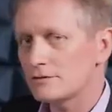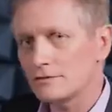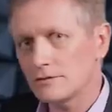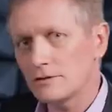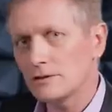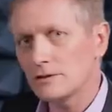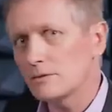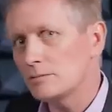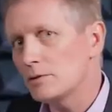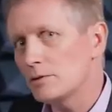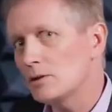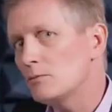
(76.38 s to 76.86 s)

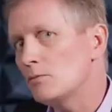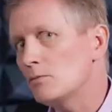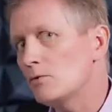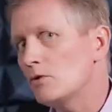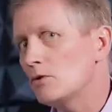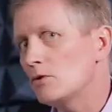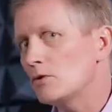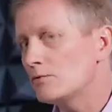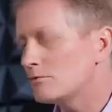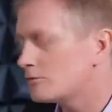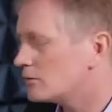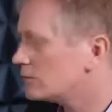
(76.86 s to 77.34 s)
see a bit
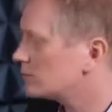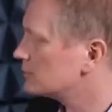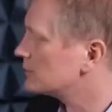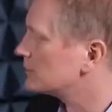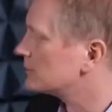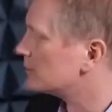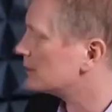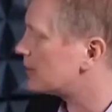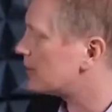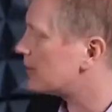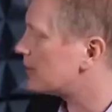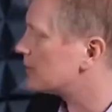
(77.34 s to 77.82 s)
more of what we're
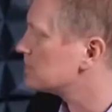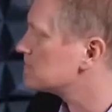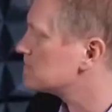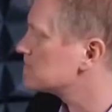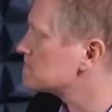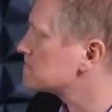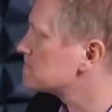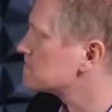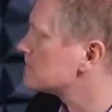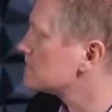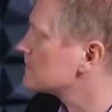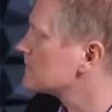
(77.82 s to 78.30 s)
looking at.
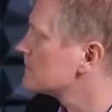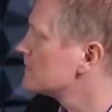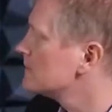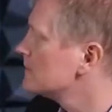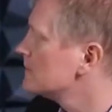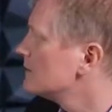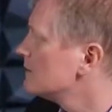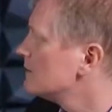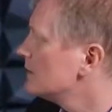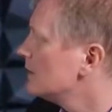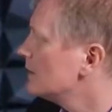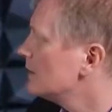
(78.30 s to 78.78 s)

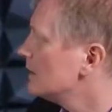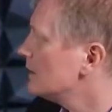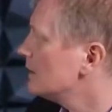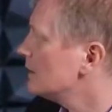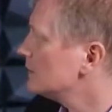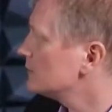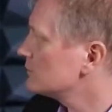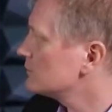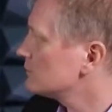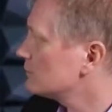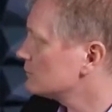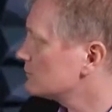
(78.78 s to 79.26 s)

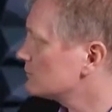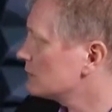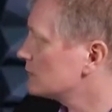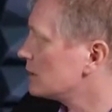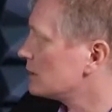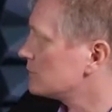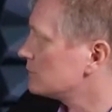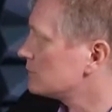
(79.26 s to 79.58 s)
And so yeah,